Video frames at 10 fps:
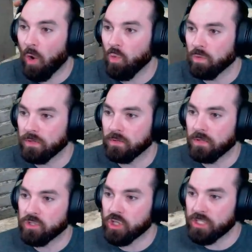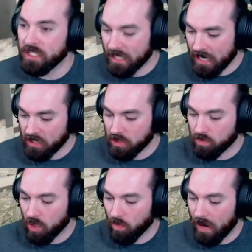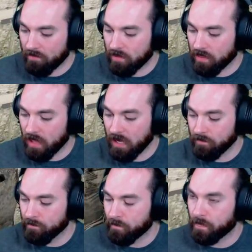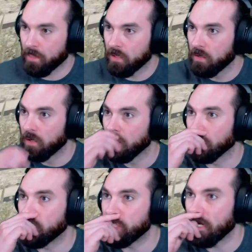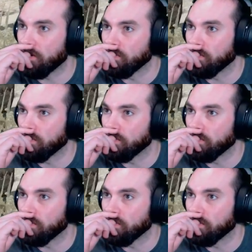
Oh, just in case you don't have the thing, let's share it.